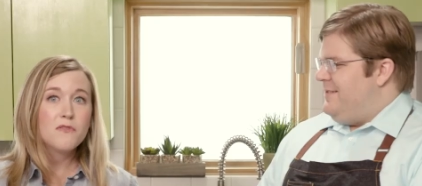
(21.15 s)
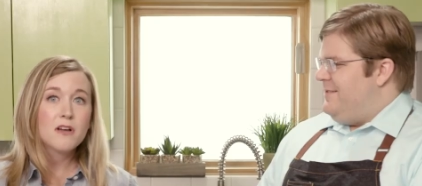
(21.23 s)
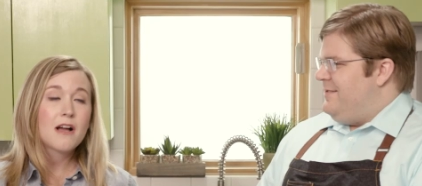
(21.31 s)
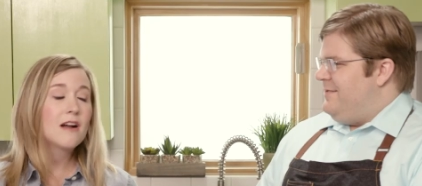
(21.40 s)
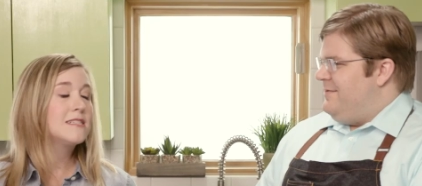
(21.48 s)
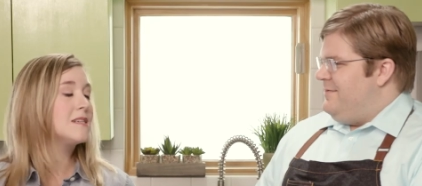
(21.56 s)
Speaker 1: of
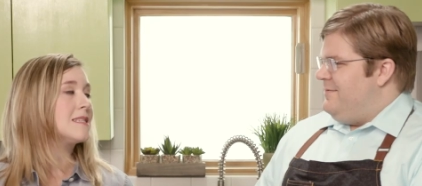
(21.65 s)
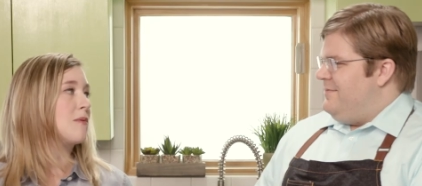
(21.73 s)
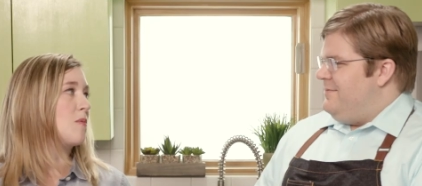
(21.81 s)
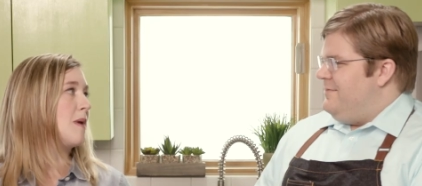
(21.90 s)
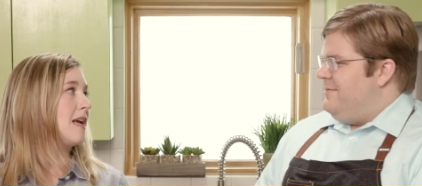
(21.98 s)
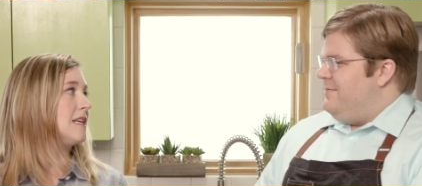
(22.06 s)
the cocktails
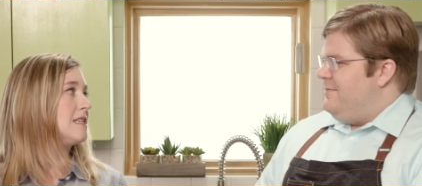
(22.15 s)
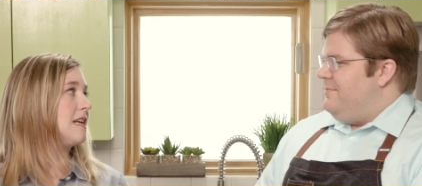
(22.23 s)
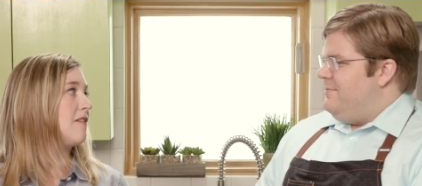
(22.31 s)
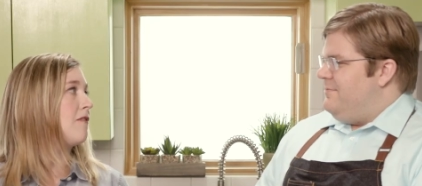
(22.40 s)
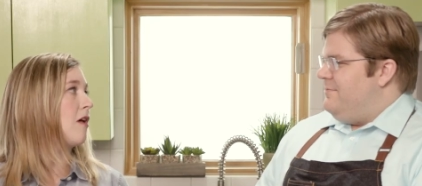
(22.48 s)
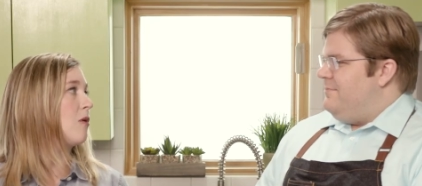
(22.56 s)
that we're making
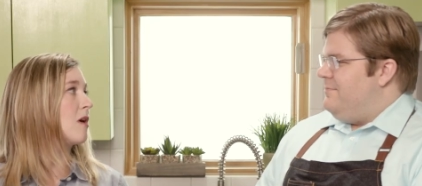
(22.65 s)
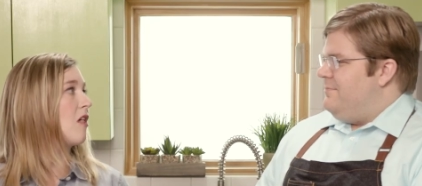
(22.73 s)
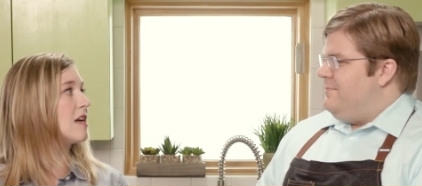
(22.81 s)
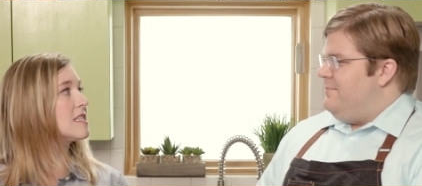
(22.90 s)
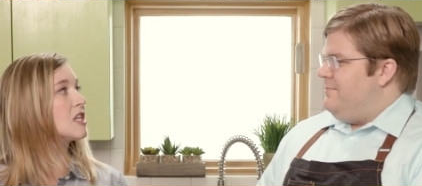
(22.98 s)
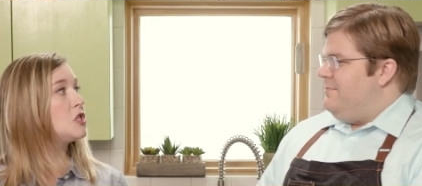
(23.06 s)
today follow a
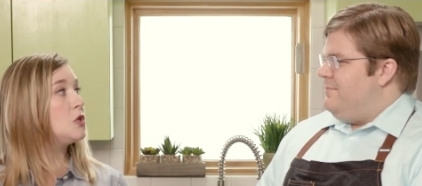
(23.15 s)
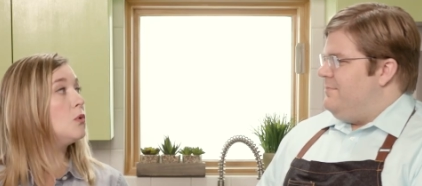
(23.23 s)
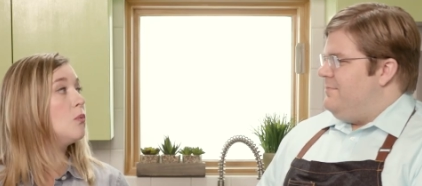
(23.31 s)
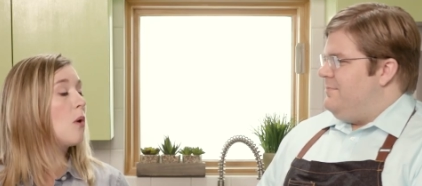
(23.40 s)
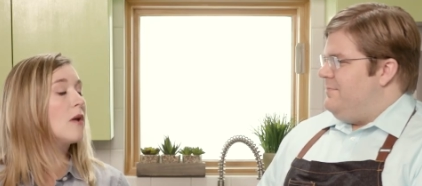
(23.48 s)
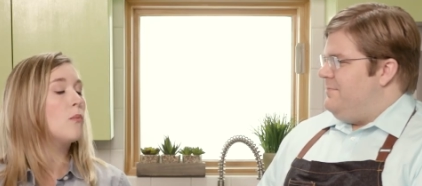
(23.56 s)
classic
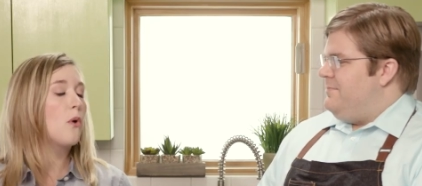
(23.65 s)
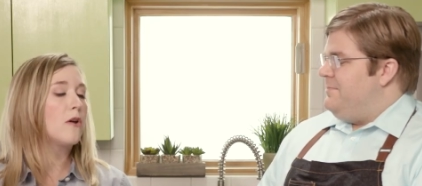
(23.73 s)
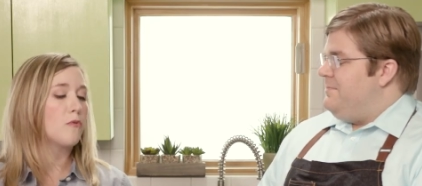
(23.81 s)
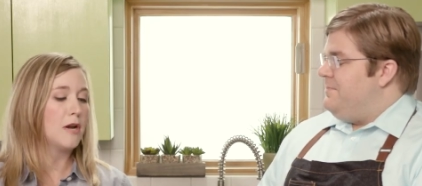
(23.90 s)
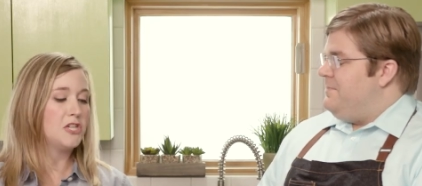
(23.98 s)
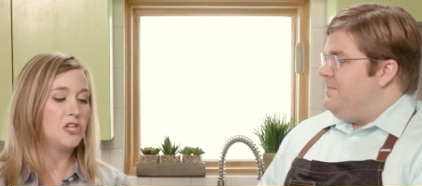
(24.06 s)

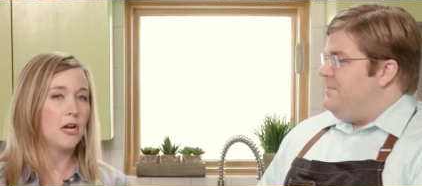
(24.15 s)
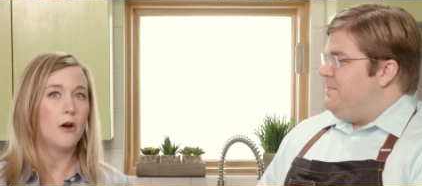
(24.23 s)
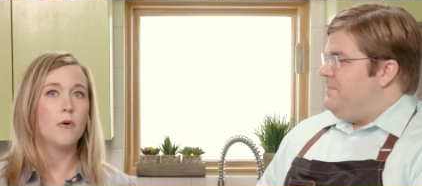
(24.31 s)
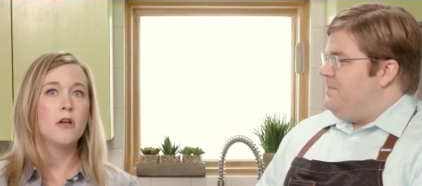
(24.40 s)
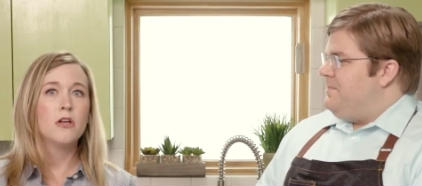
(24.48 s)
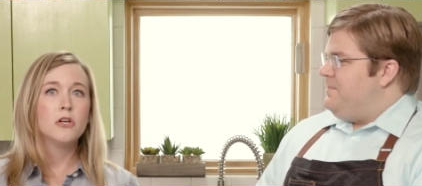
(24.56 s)
2-1-1
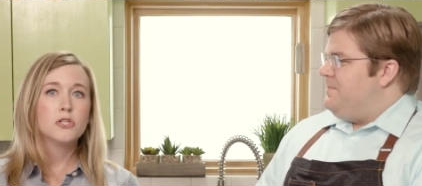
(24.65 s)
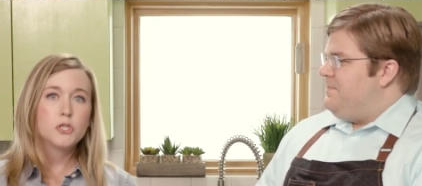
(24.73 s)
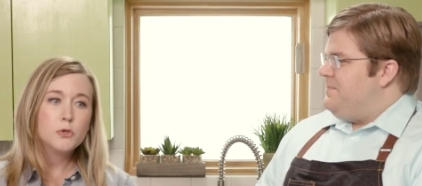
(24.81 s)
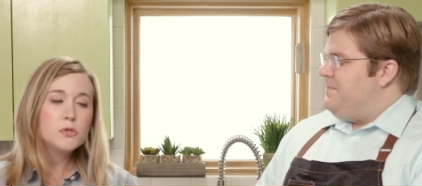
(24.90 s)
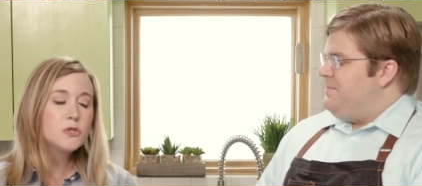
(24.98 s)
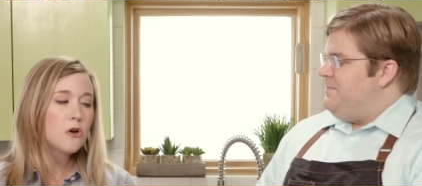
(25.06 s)
ratio.
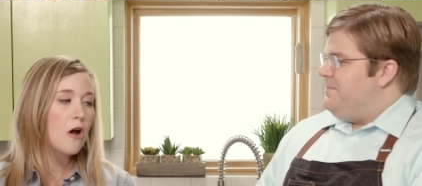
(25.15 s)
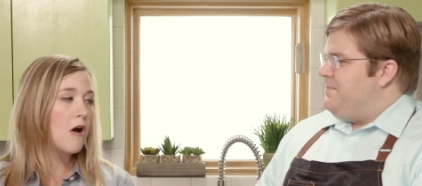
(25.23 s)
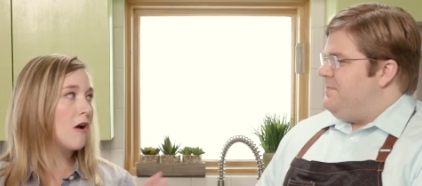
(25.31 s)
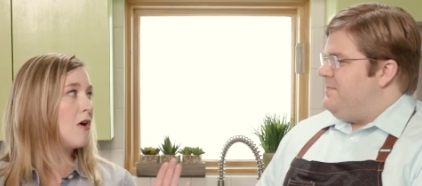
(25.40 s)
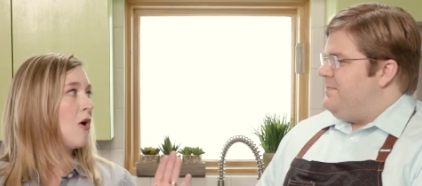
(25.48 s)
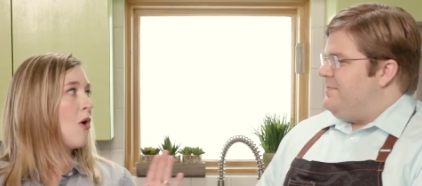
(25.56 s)
2
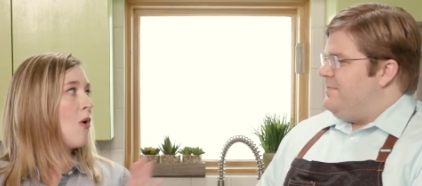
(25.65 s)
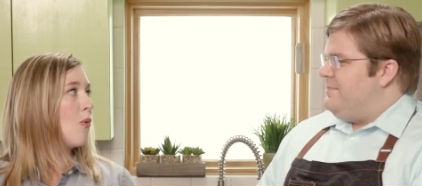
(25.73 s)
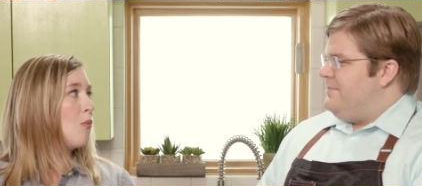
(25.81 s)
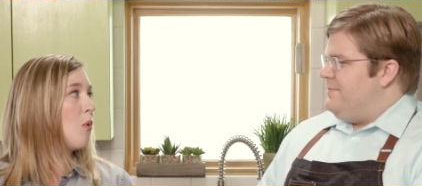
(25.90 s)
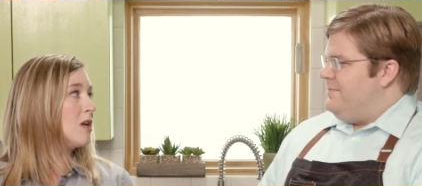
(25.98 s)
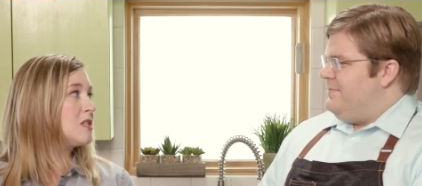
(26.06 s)
strong,
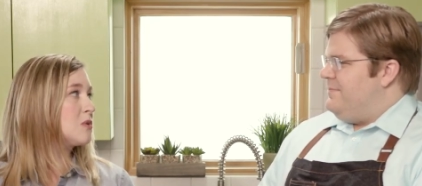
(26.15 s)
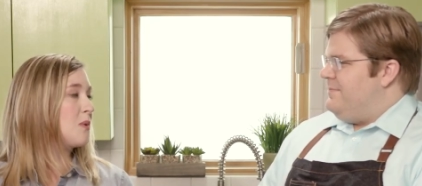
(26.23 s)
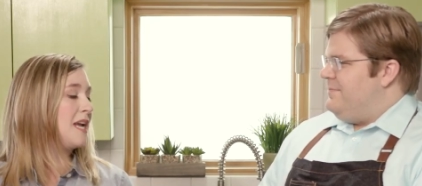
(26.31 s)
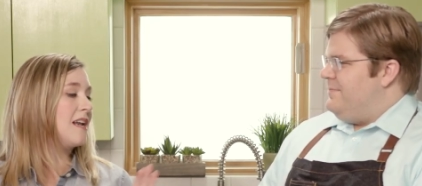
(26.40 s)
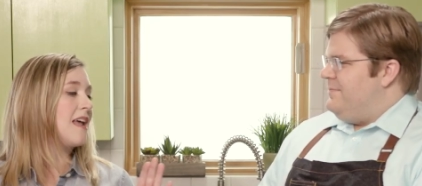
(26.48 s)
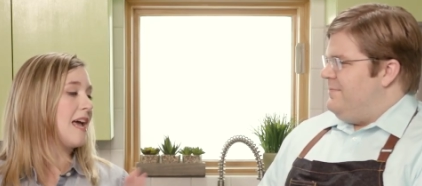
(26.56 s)
1
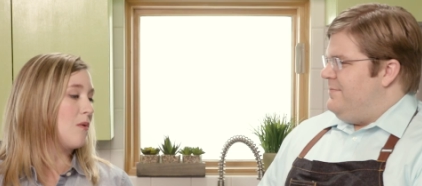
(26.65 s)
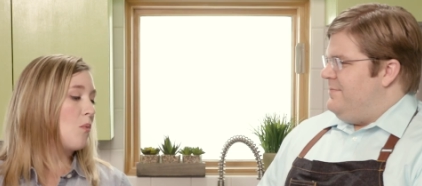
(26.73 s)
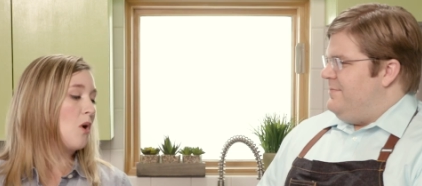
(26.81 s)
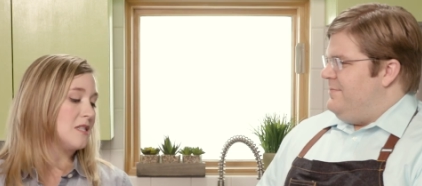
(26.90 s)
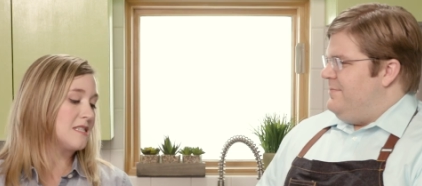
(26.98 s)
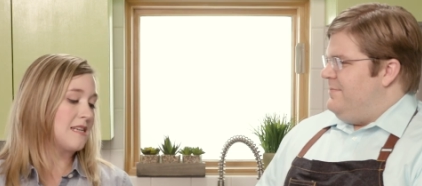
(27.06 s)
sweet, and
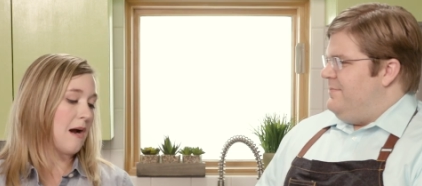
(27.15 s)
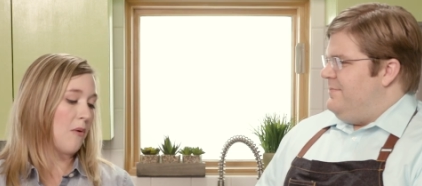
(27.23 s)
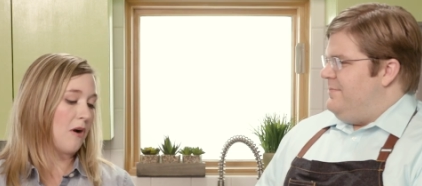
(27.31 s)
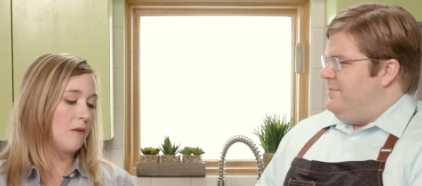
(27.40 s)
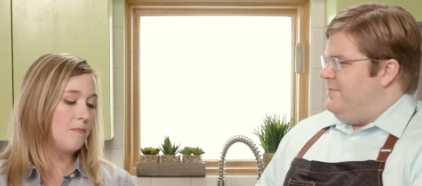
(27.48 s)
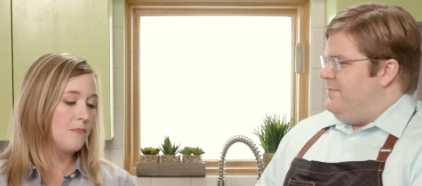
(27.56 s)
1
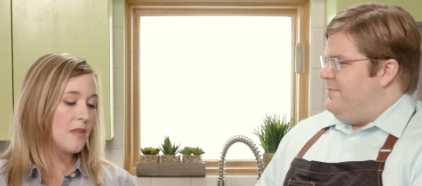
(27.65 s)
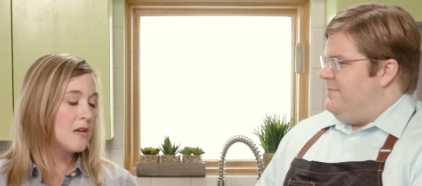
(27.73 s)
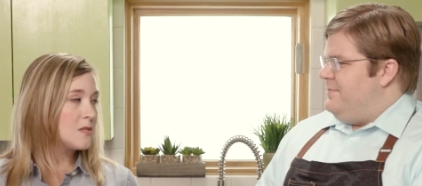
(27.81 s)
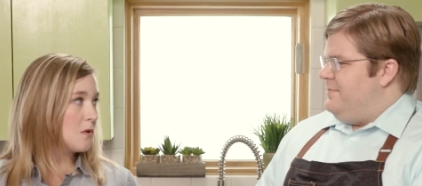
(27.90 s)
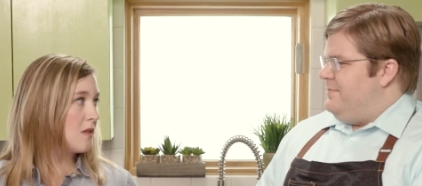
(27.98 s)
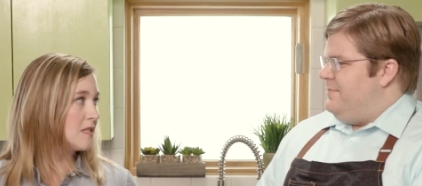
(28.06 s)
sour.
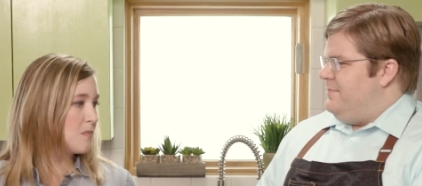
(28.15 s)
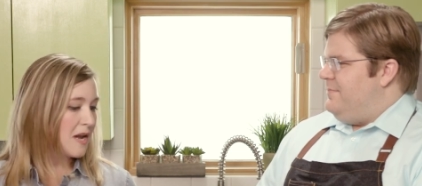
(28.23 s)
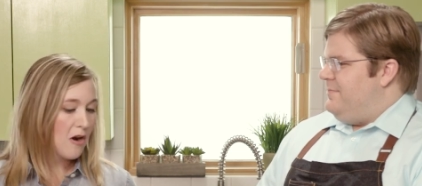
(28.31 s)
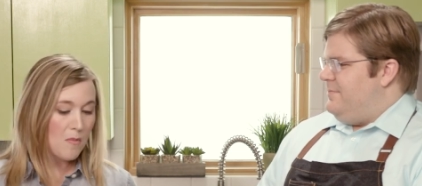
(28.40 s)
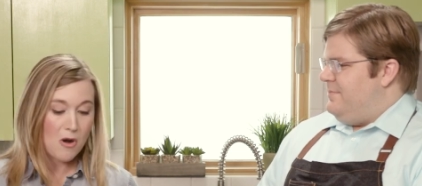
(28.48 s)
So let's make our